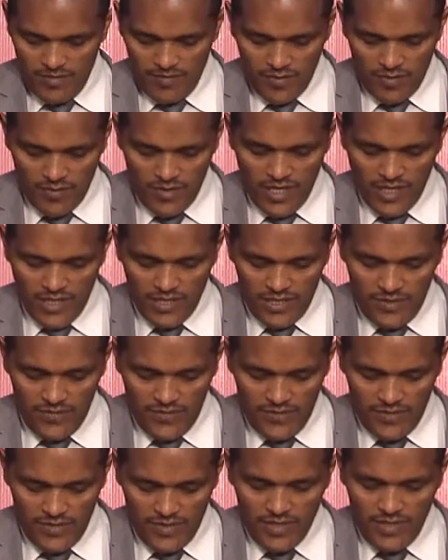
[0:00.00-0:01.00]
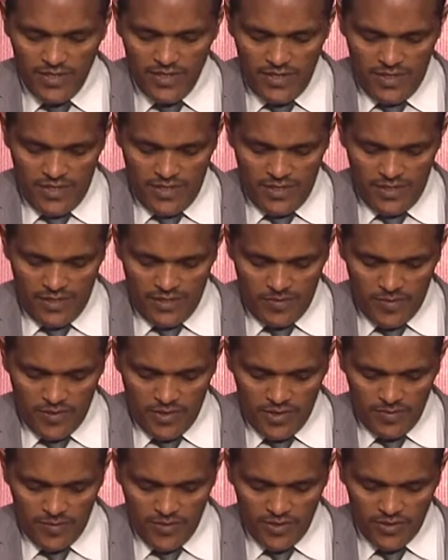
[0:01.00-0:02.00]
productive, and a
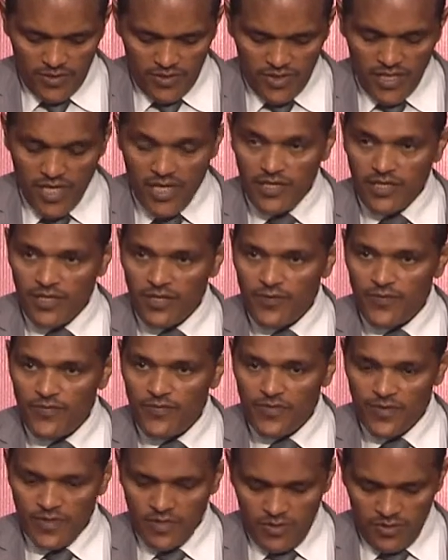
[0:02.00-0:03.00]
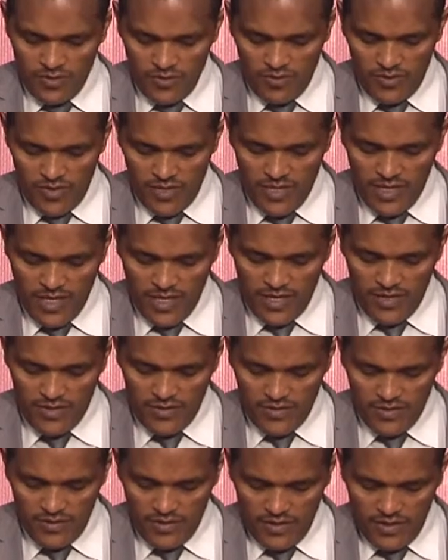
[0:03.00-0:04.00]
prosperous society, to
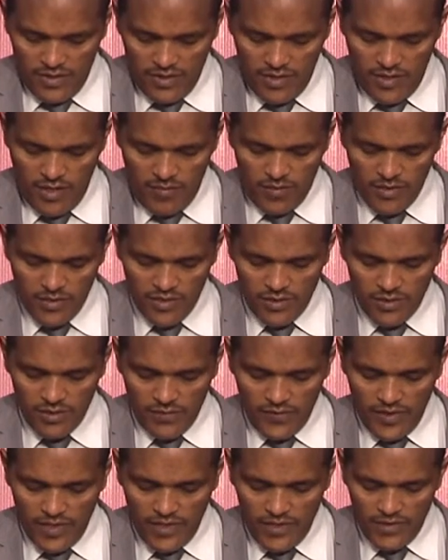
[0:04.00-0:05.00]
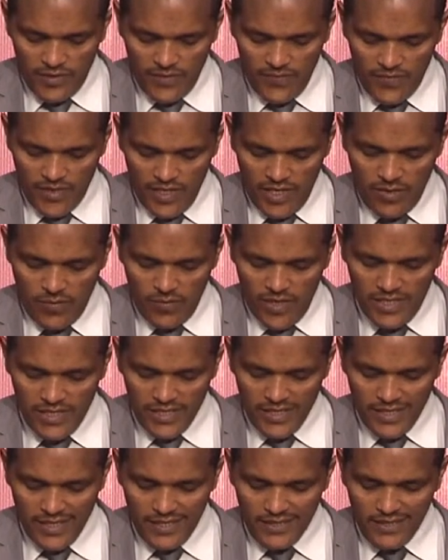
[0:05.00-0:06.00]
indicate importance of health and
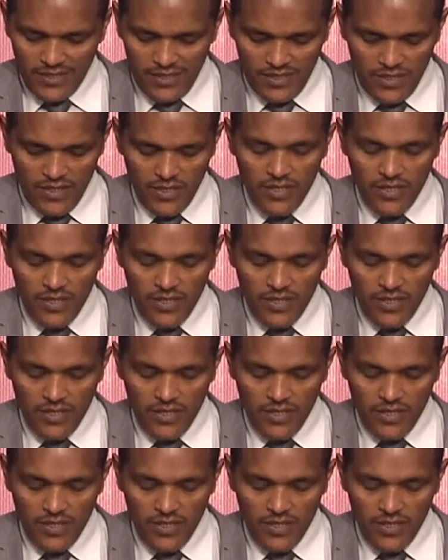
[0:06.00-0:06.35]
wealth creation